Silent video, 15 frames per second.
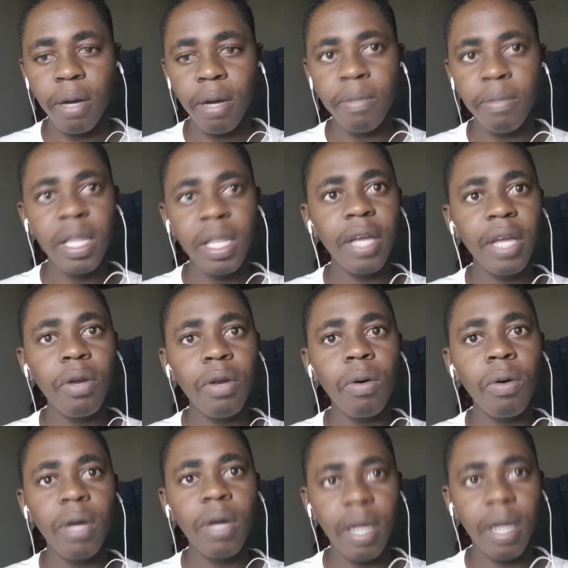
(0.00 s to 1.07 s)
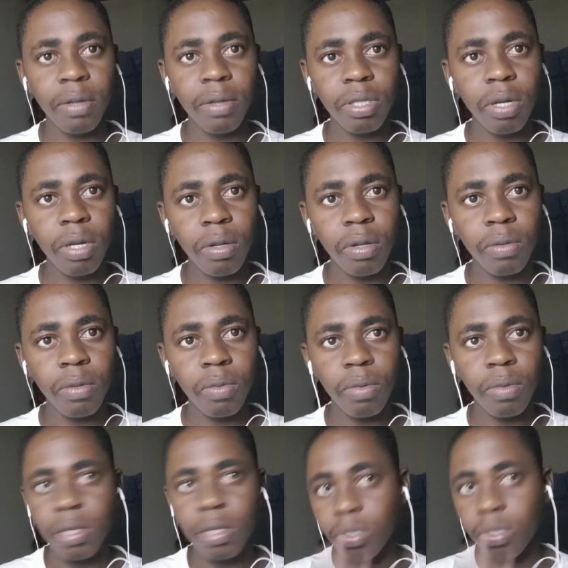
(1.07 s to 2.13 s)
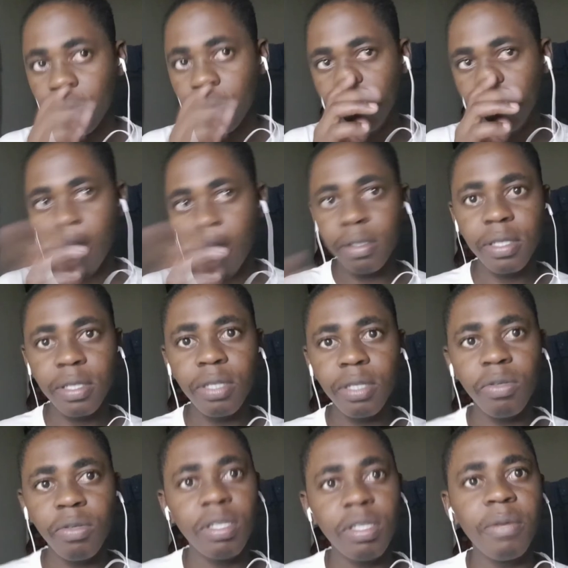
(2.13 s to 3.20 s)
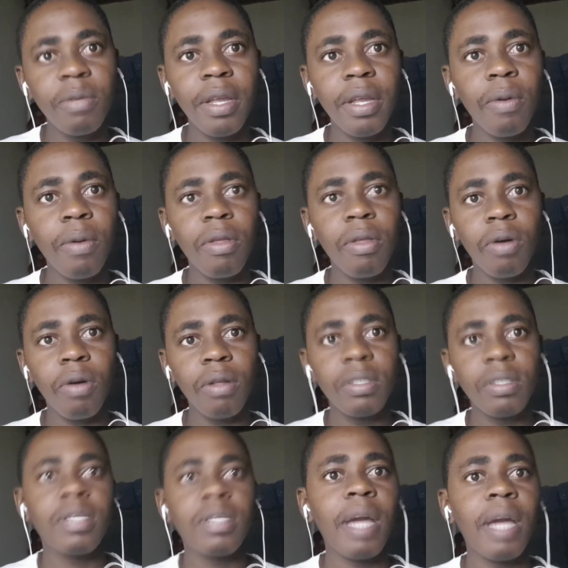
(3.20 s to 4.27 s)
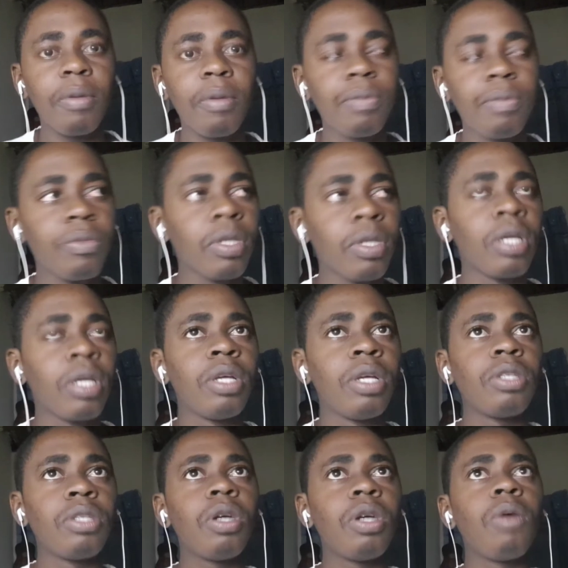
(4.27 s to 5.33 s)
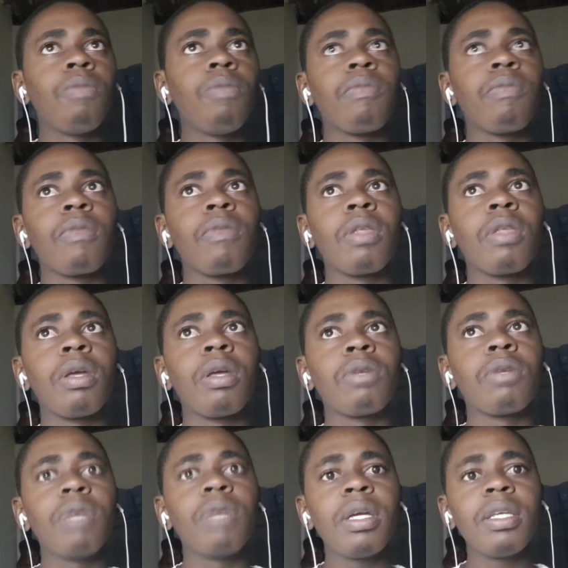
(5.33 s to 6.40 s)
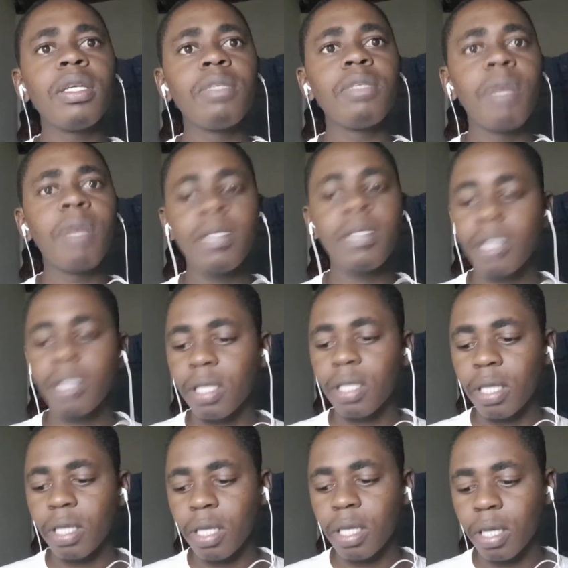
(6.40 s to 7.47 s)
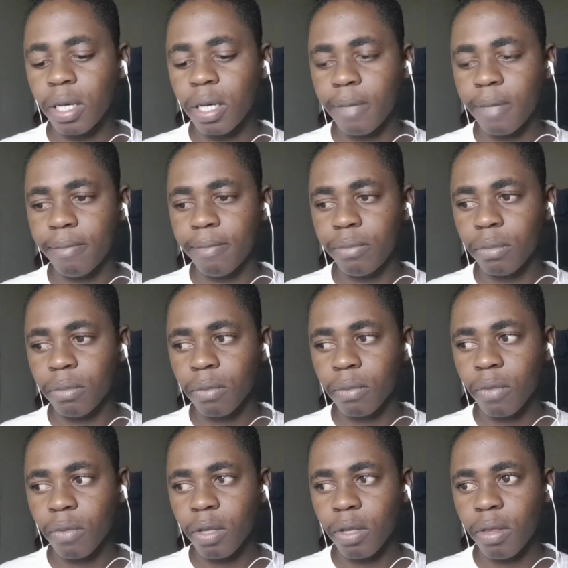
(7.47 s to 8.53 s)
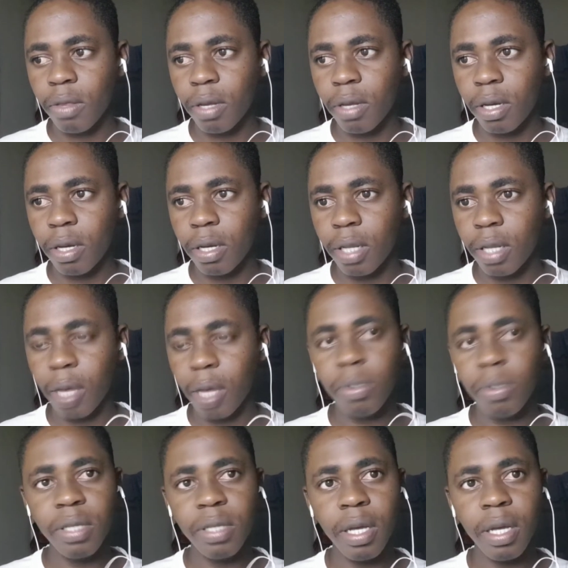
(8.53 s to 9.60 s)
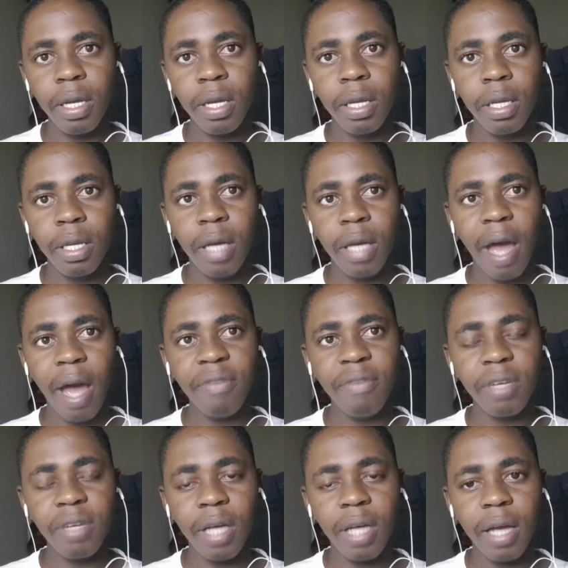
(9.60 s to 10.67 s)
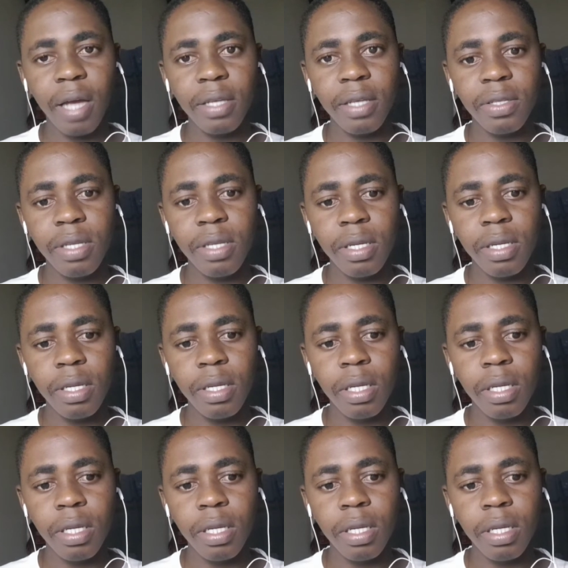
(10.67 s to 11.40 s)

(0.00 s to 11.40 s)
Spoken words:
Plato and Aristotle. This is where Socrates was debated with all his disciples. So Greek is basically like we say, Africa is the